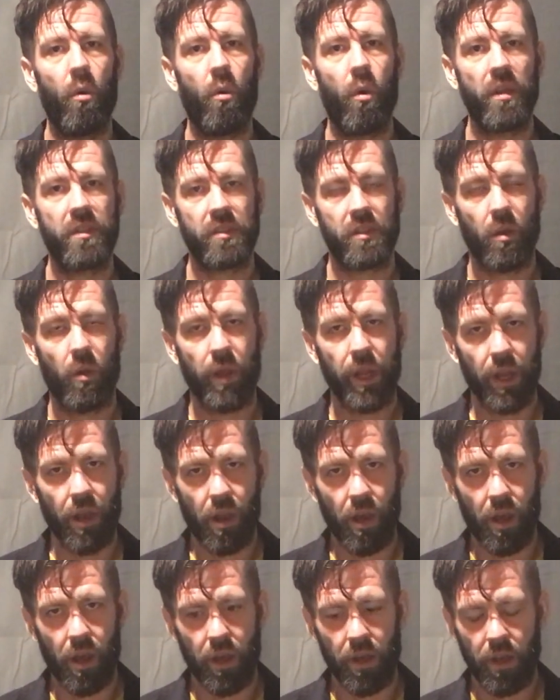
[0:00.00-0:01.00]
what's going
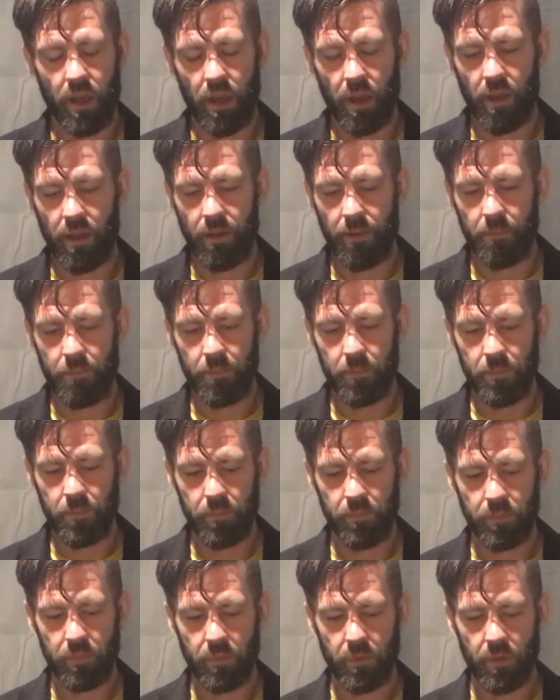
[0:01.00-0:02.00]
on.
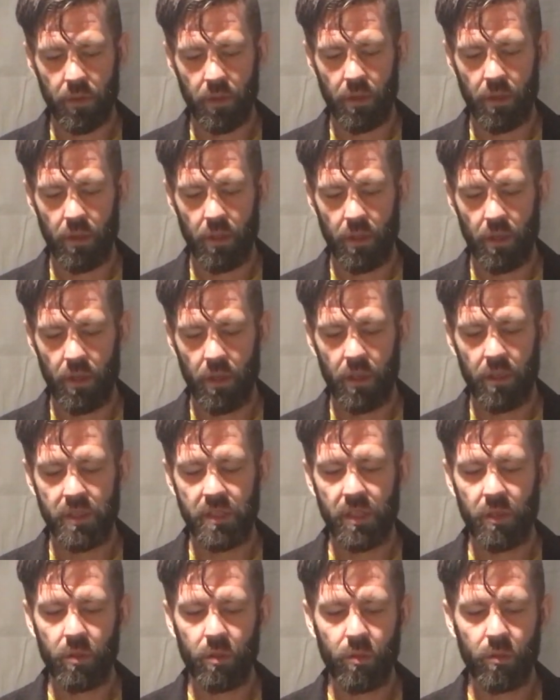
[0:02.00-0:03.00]

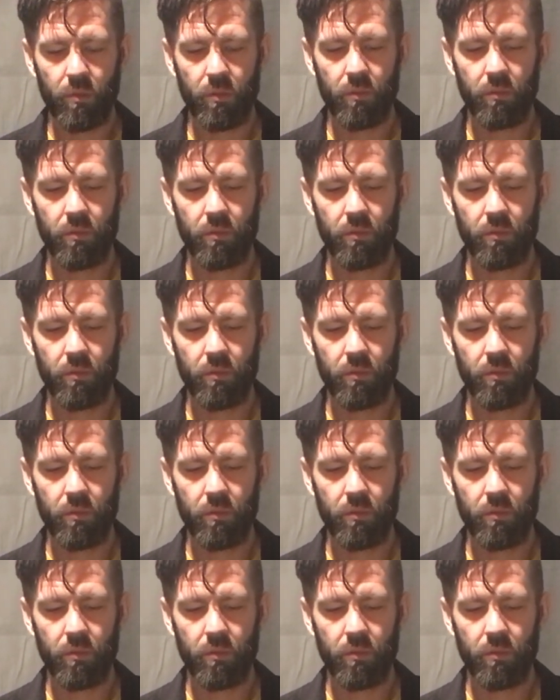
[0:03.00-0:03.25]
So